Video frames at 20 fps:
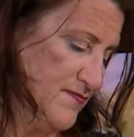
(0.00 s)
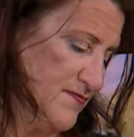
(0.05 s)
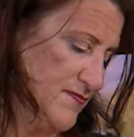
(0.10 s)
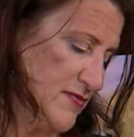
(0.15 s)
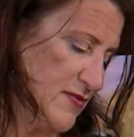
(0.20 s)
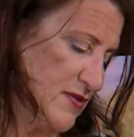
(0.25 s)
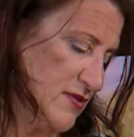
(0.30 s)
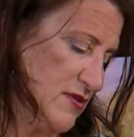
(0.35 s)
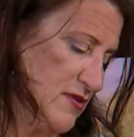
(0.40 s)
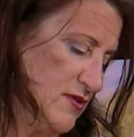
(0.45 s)

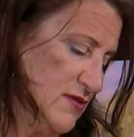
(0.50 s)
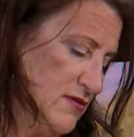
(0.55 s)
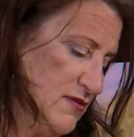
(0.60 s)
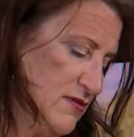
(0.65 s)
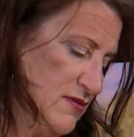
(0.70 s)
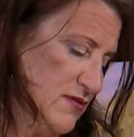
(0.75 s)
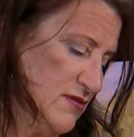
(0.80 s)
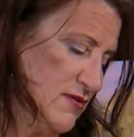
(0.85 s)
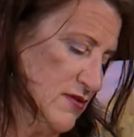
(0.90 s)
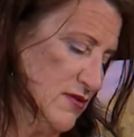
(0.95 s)
Okay,
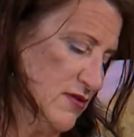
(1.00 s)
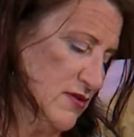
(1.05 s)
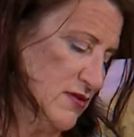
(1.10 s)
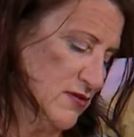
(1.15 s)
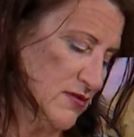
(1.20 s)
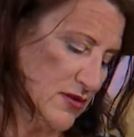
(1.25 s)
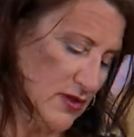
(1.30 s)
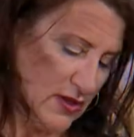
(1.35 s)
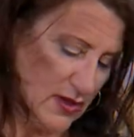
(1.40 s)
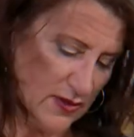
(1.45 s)
so
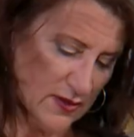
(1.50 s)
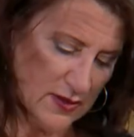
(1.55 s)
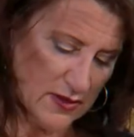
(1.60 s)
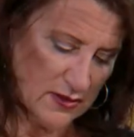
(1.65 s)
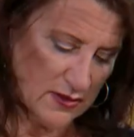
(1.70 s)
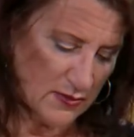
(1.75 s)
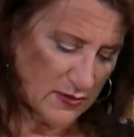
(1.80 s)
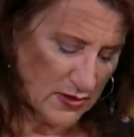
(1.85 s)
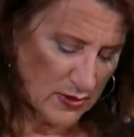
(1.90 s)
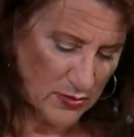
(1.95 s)
it's like
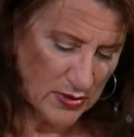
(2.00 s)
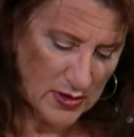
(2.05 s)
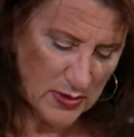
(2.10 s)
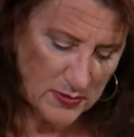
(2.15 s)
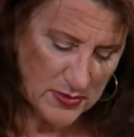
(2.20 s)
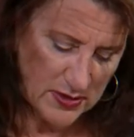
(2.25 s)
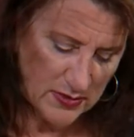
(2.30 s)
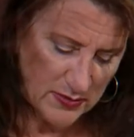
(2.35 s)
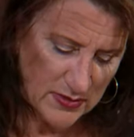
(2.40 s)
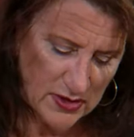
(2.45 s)
this. We're going to pop
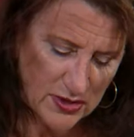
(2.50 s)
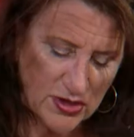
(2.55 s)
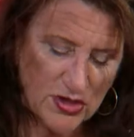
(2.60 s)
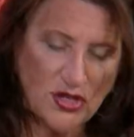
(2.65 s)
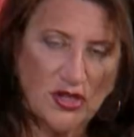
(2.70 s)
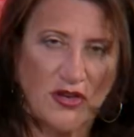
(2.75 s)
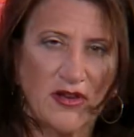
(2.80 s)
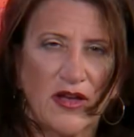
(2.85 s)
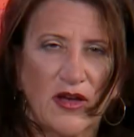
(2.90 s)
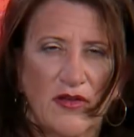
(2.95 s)
in. I wanted to
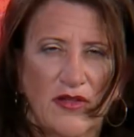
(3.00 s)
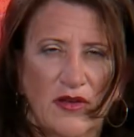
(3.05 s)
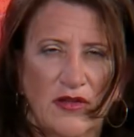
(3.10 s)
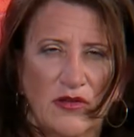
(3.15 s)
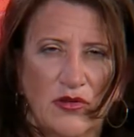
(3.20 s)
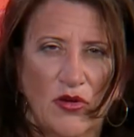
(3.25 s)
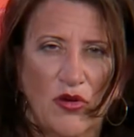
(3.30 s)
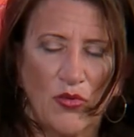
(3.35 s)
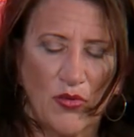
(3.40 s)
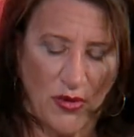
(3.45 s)
show you how this
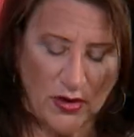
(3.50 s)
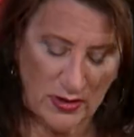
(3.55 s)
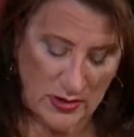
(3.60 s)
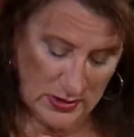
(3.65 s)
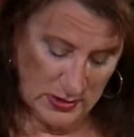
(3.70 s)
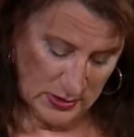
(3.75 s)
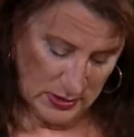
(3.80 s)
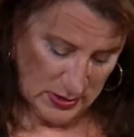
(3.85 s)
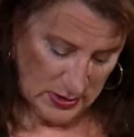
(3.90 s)
all works.